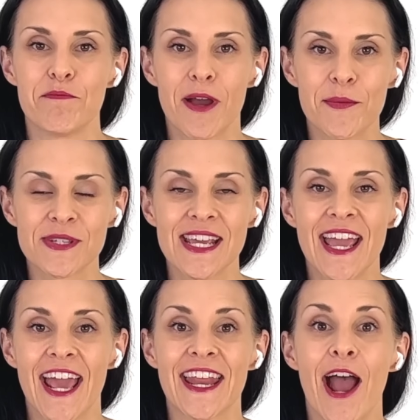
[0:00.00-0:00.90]
moms,
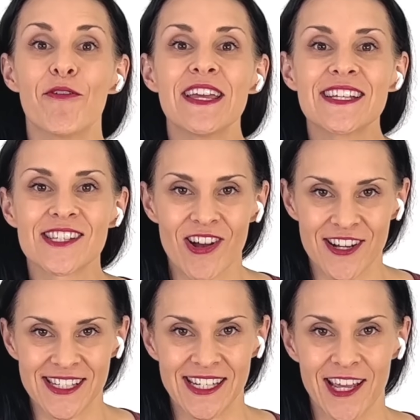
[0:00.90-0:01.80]
and how
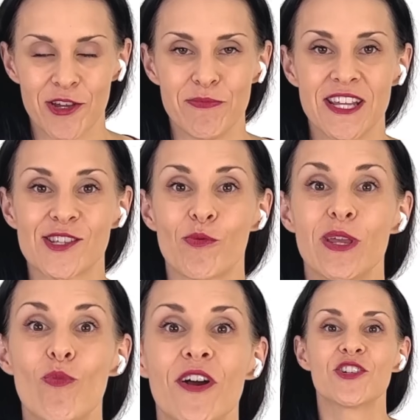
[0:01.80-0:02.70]
exhausting it can be. So we
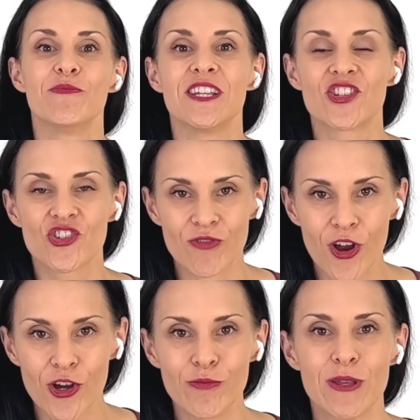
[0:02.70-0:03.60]
want to be
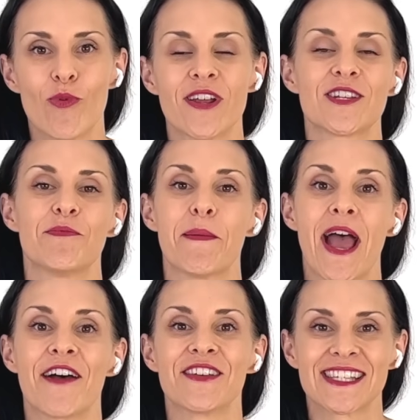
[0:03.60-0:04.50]
strong, we want to
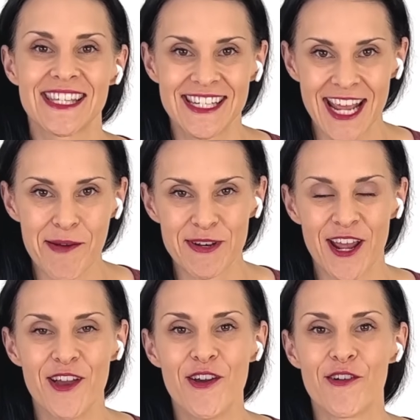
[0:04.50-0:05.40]
have stamina
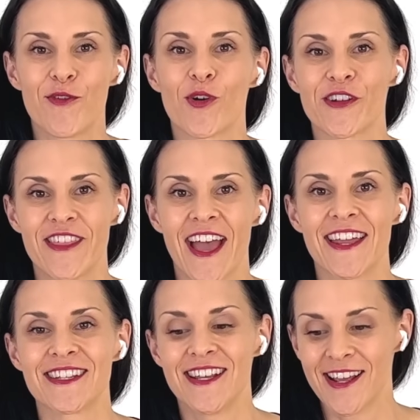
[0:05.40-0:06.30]
for that,
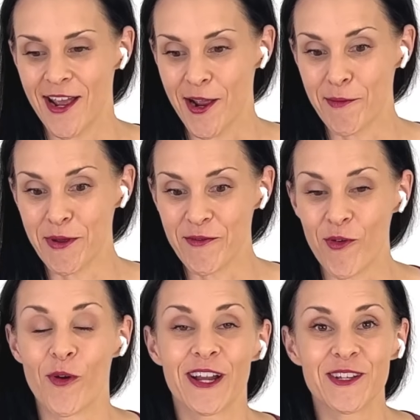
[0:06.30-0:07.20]

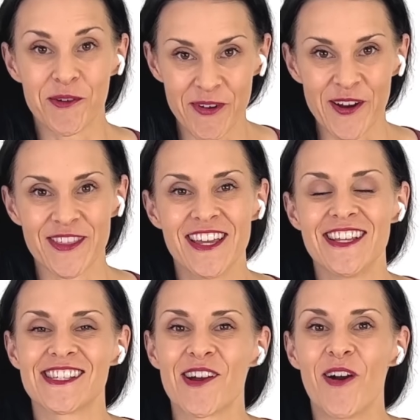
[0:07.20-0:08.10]
for your birth.
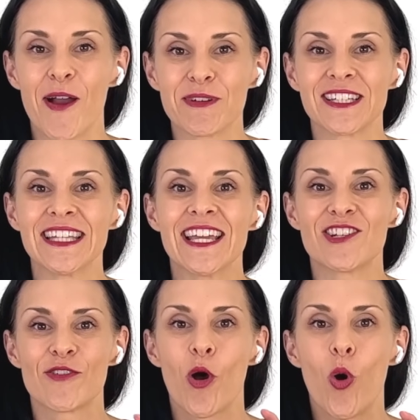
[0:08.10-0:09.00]
So I'm going to link to
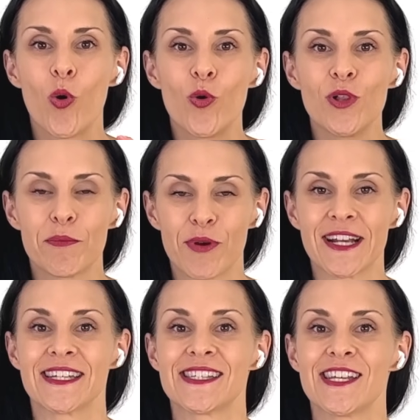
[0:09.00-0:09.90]
the whole
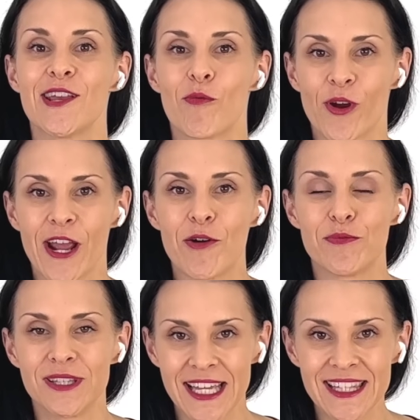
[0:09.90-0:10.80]
pregnancy workout
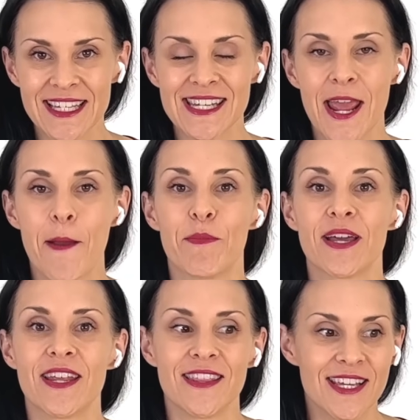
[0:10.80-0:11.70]
playlist, but
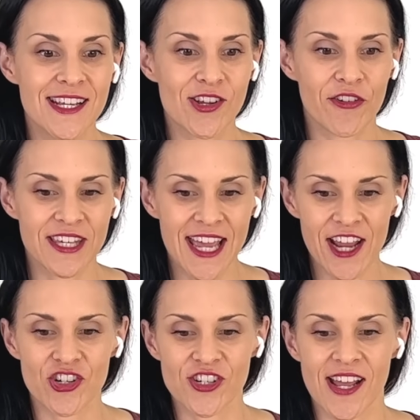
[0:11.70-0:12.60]
these are the
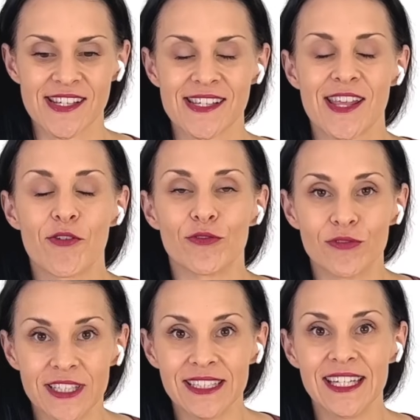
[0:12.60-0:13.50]
exercises that
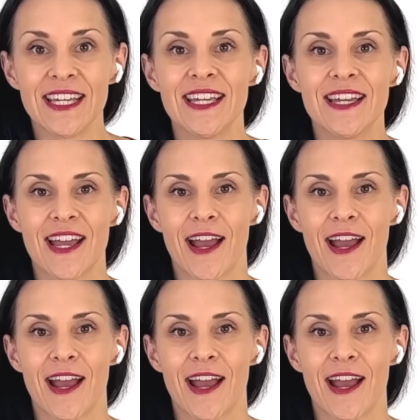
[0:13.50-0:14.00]
really